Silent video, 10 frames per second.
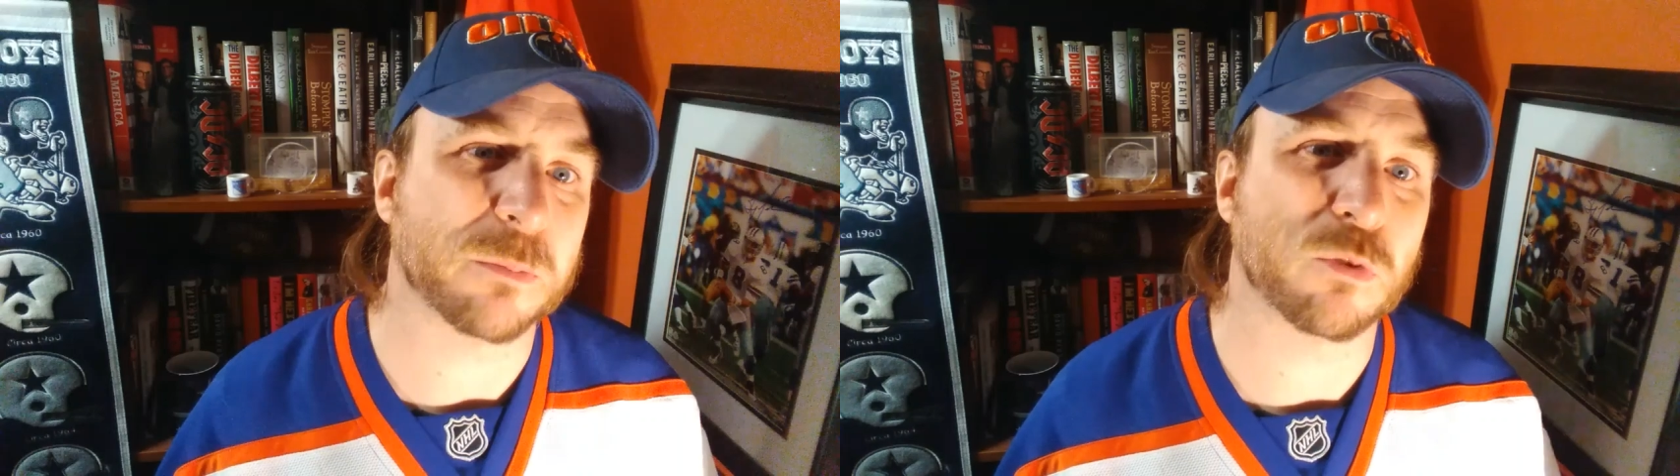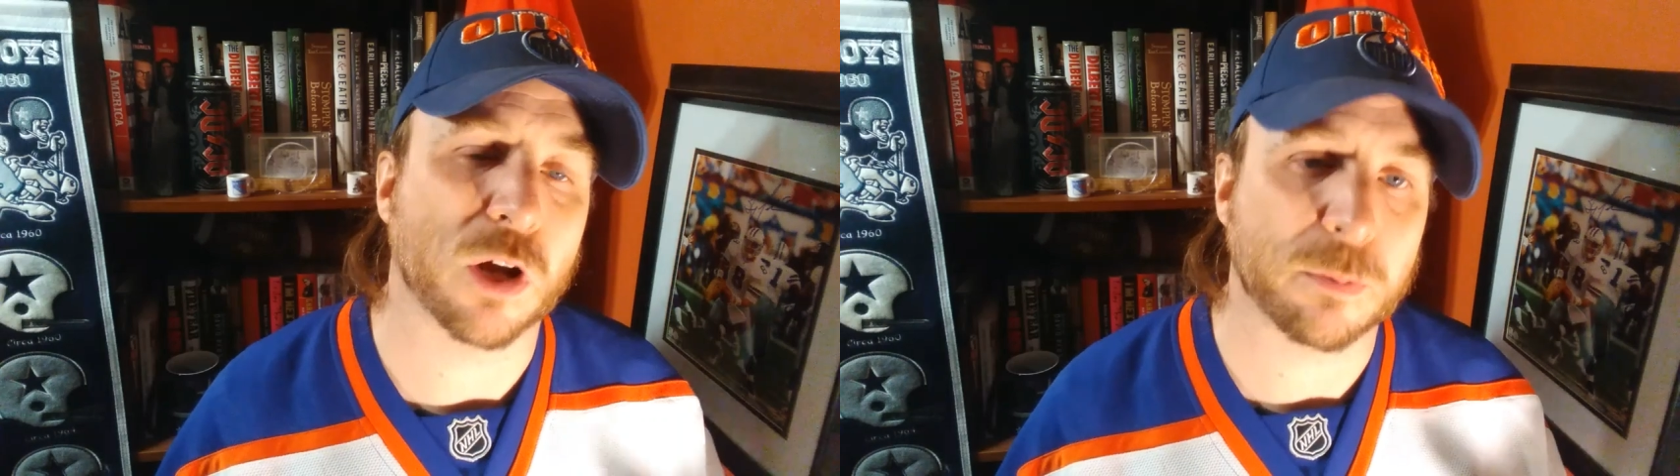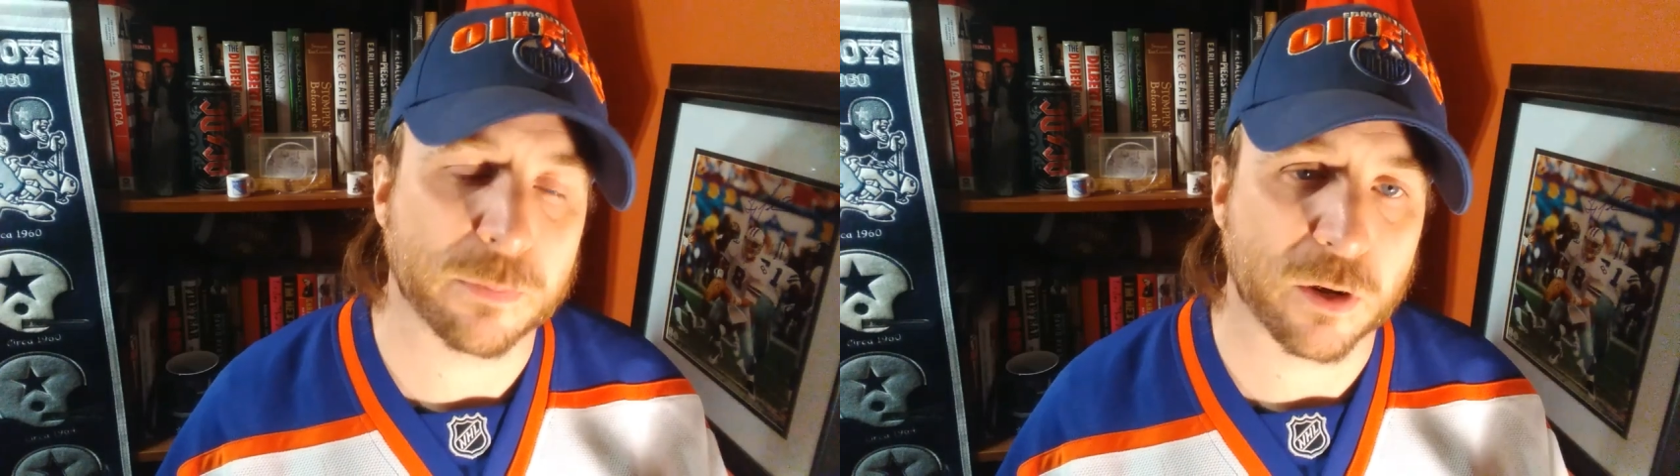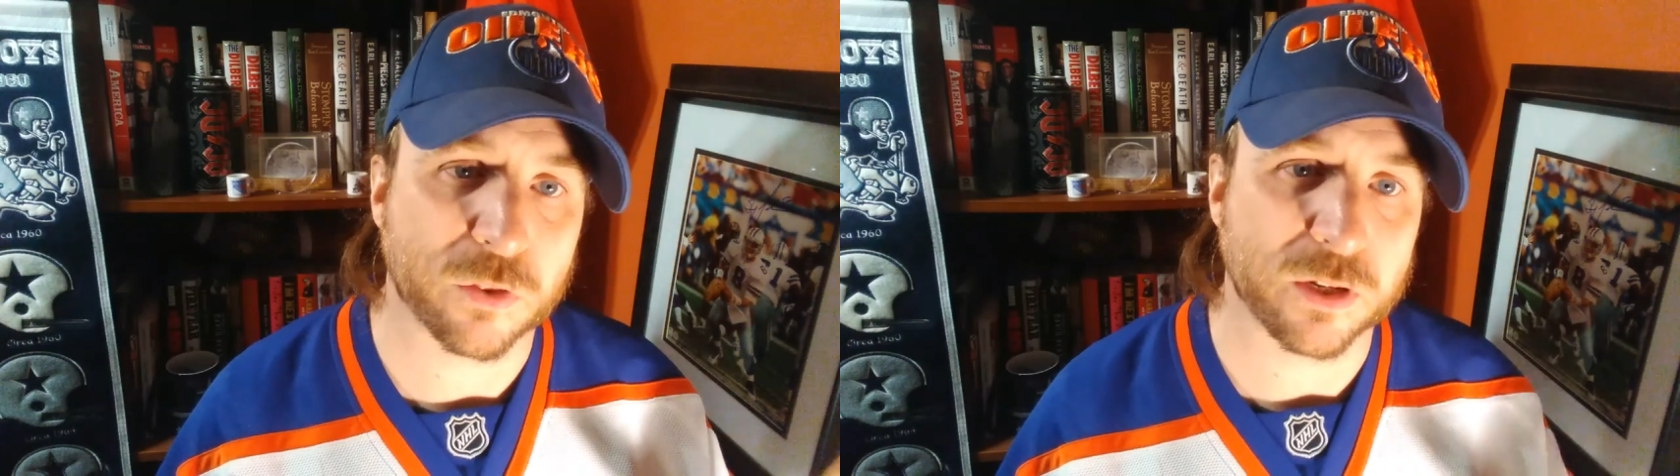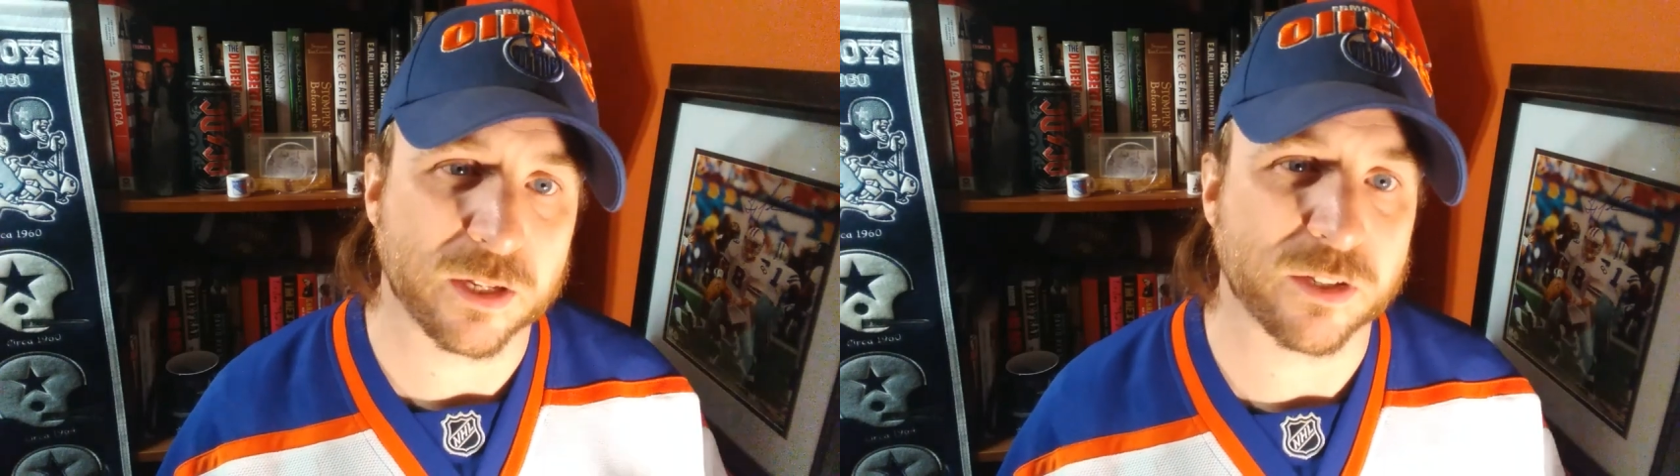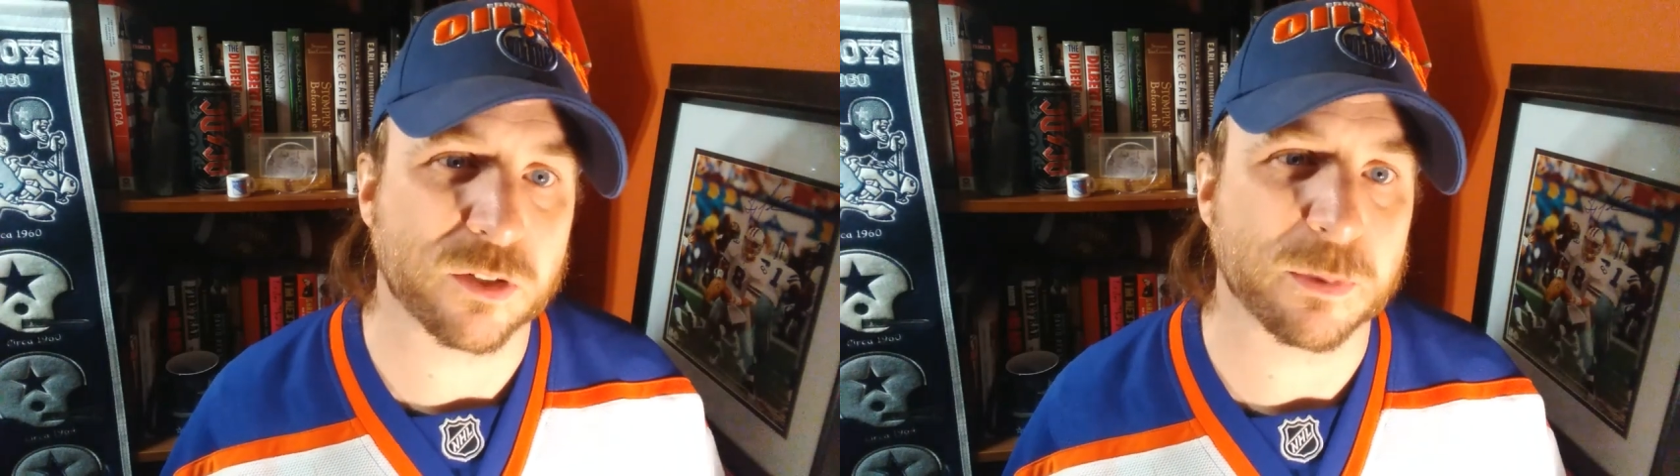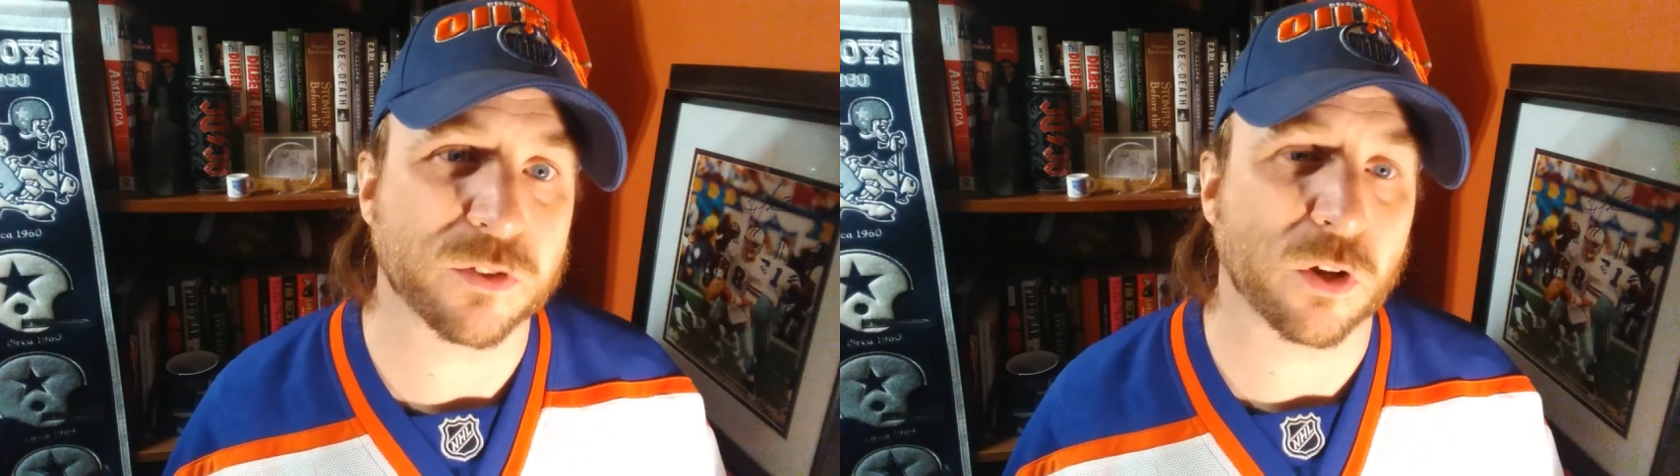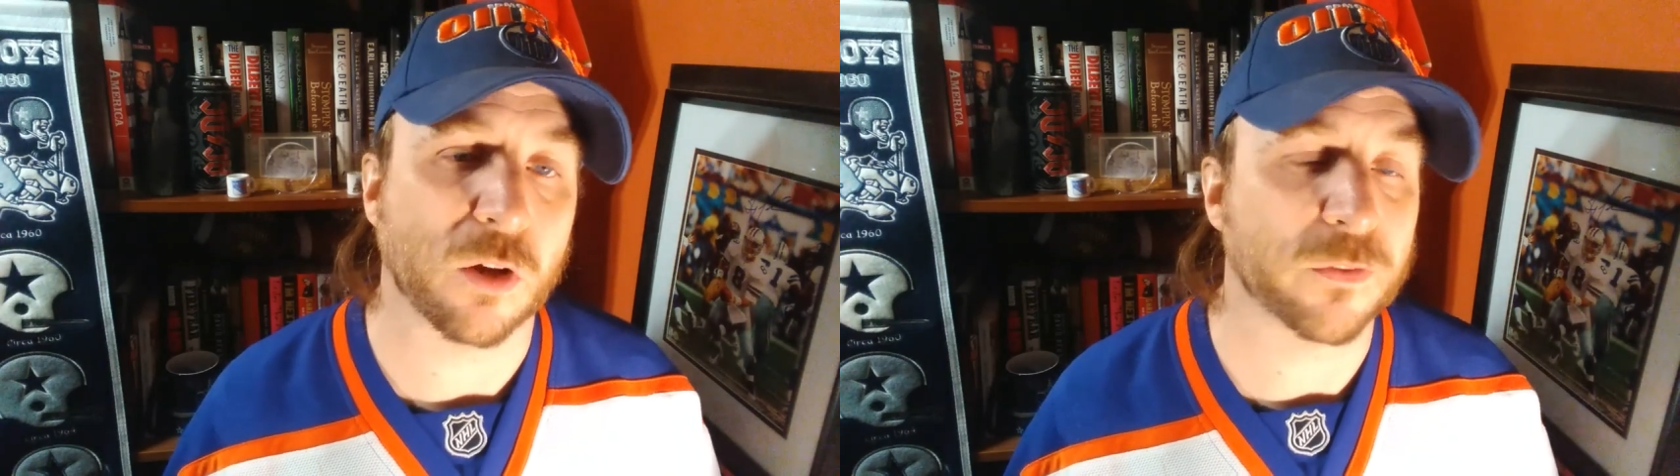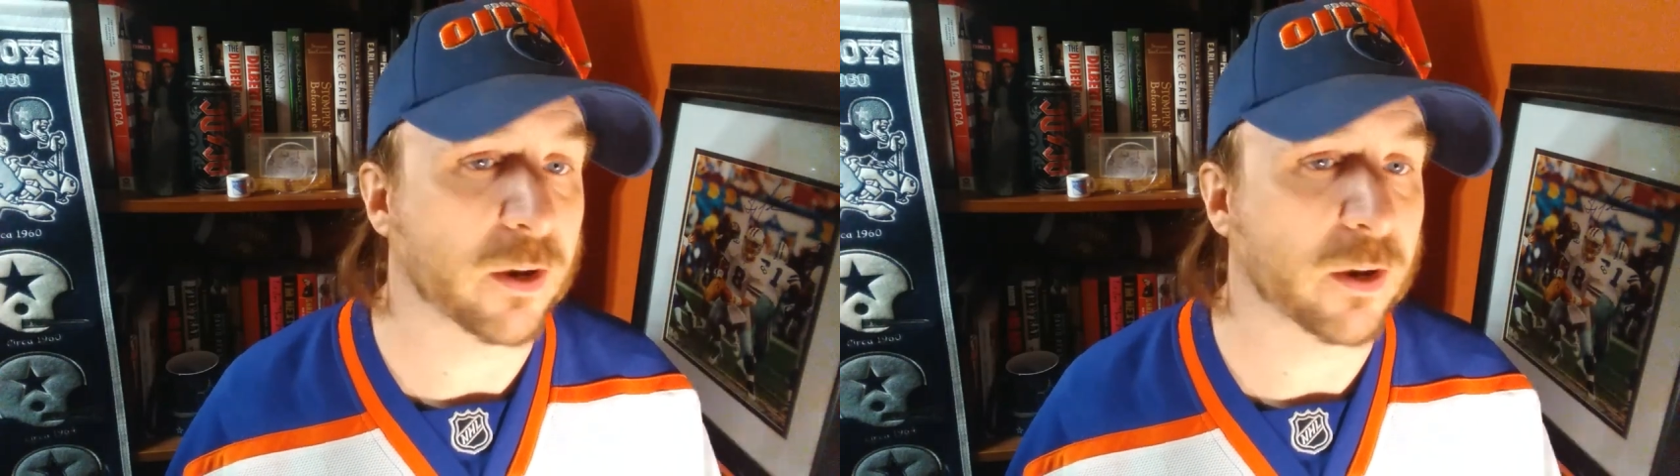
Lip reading: a problem there that needs to be solved.